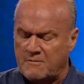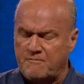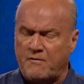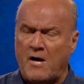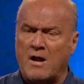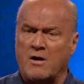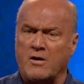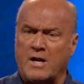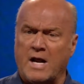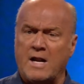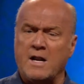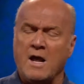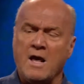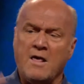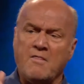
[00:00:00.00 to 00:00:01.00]
followed it,
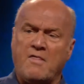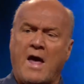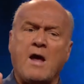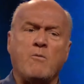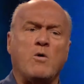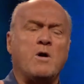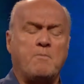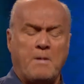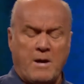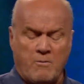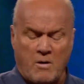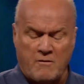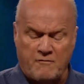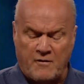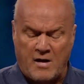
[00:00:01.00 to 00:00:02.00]
they would be
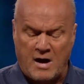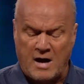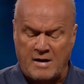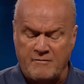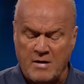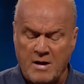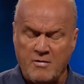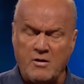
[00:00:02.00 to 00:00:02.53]
revived.